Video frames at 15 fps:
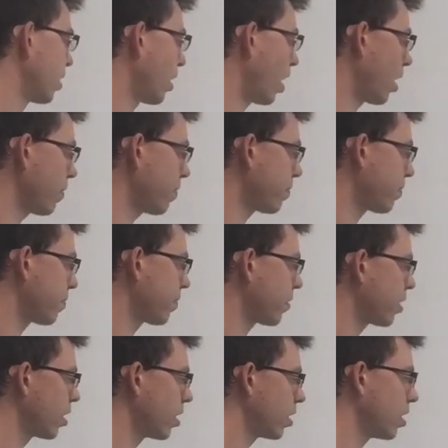Okay?
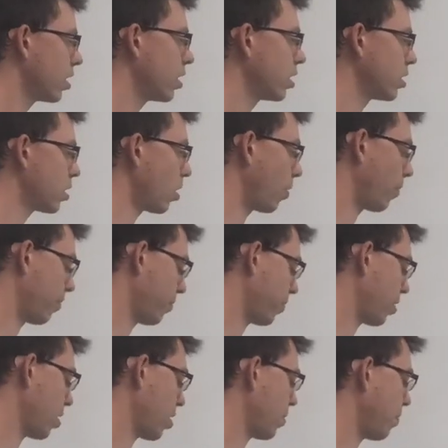So
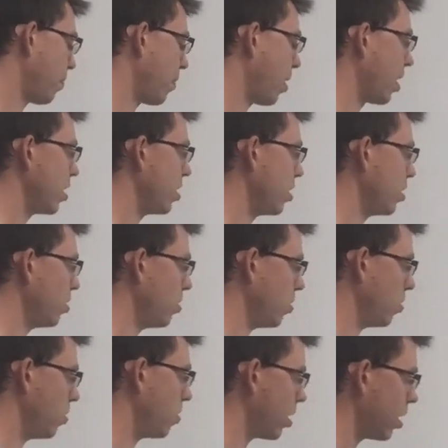my
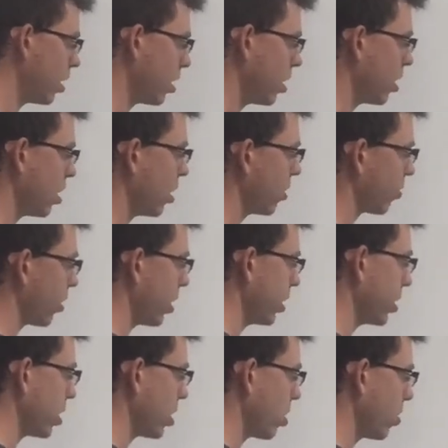new
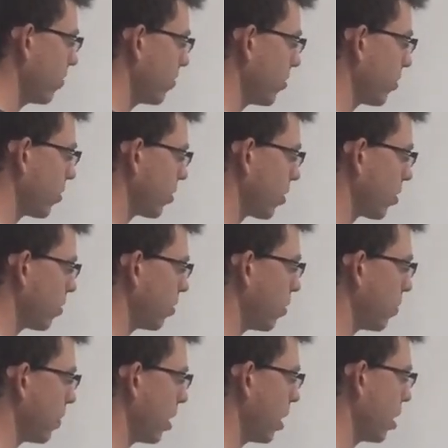ratio will
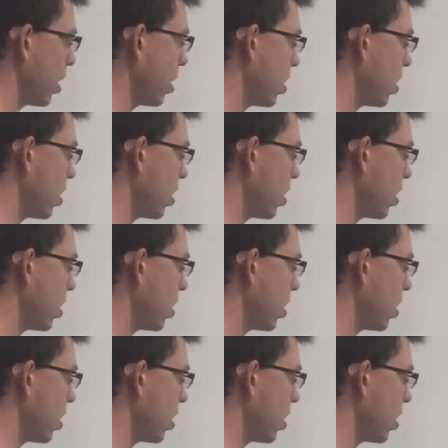be